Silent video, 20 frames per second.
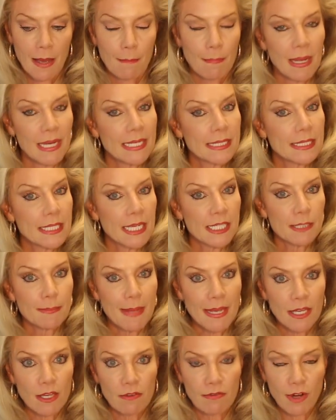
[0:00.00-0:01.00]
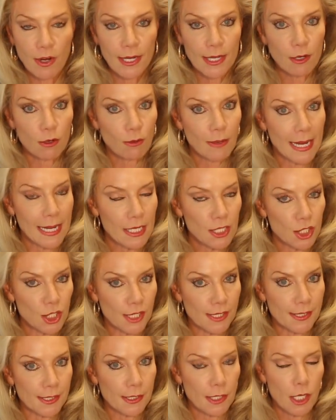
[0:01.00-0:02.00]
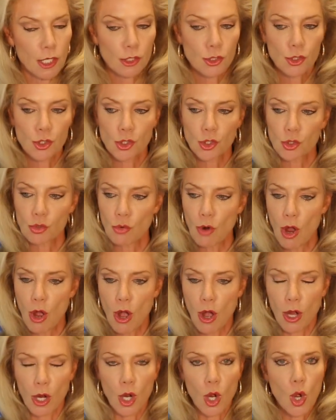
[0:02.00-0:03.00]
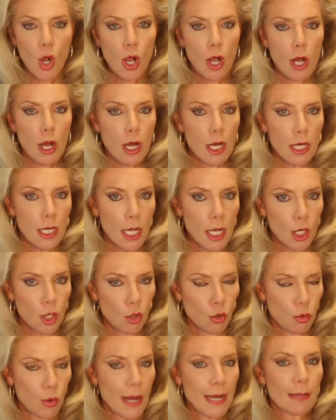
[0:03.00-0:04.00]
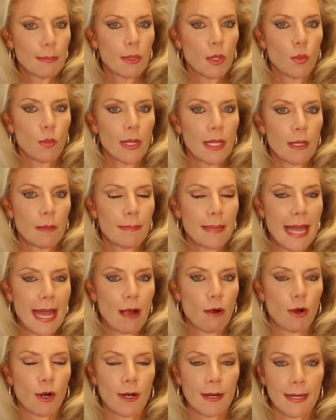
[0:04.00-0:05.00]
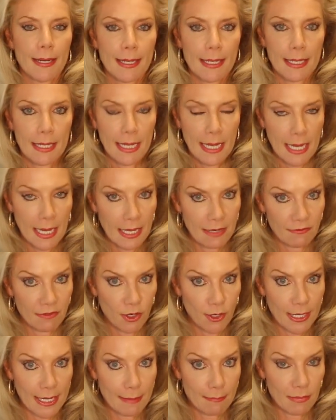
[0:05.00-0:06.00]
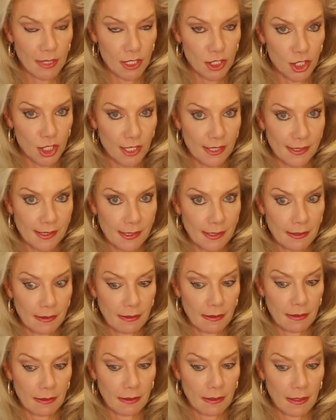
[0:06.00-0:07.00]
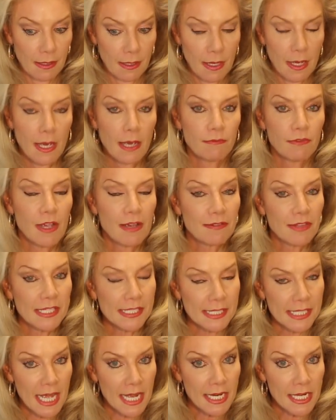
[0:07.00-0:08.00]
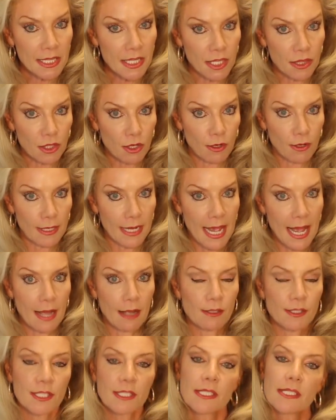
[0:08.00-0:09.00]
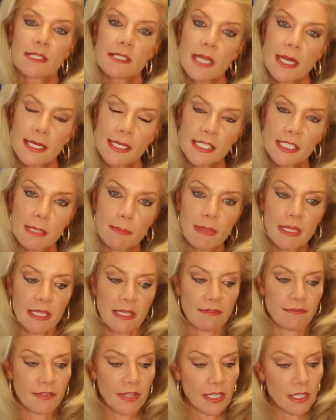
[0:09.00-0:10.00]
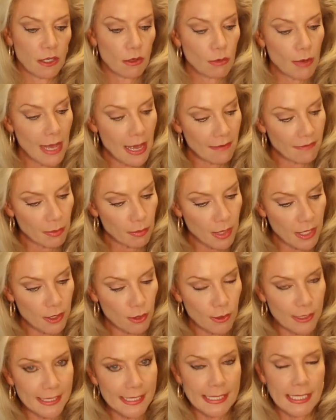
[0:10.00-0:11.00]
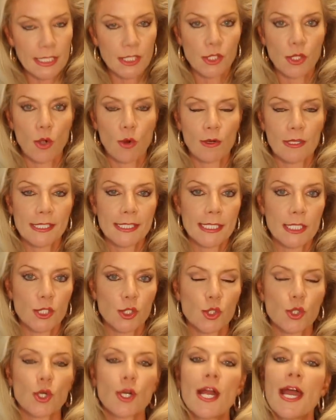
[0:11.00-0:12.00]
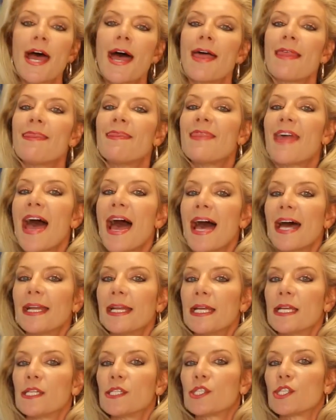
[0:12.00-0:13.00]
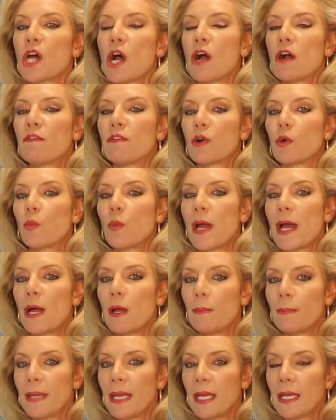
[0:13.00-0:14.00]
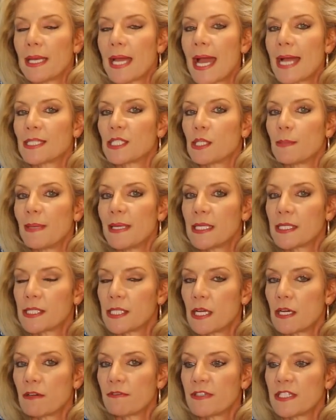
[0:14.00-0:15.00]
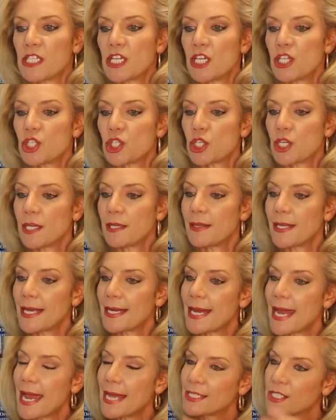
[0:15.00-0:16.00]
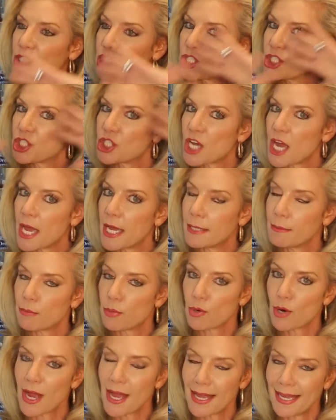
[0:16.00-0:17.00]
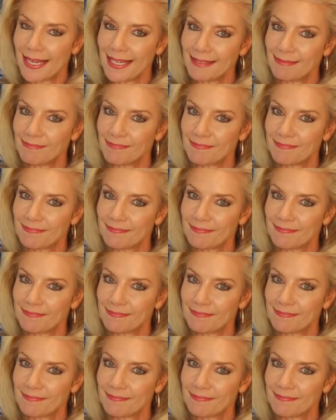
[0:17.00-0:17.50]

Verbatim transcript: But it does make you very courageous, strong, incredible willpower, and very ambitious. If you have the sun in the third house, the sun is a malefic. You have a brother and sister that is overwhelming. It has to be the center of attention, that has to shine bright